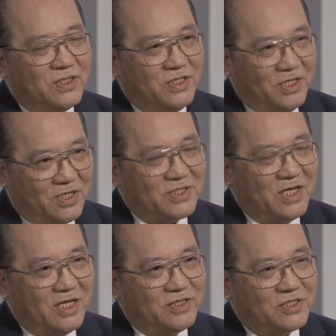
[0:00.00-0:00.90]
Yes,
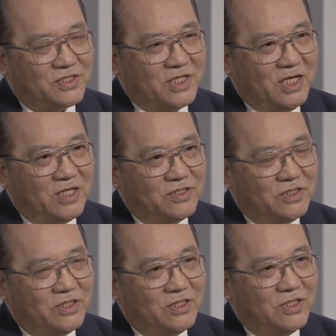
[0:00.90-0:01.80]
I
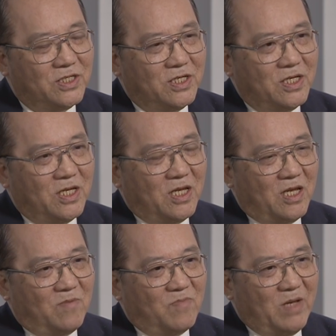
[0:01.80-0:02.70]
understand.
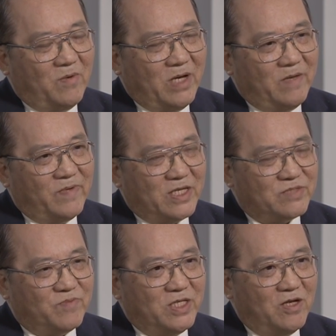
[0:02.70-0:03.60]
My wife has
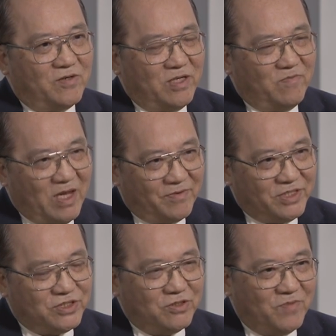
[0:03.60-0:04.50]
been only
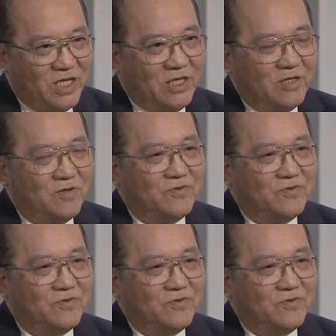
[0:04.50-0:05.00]
married to me.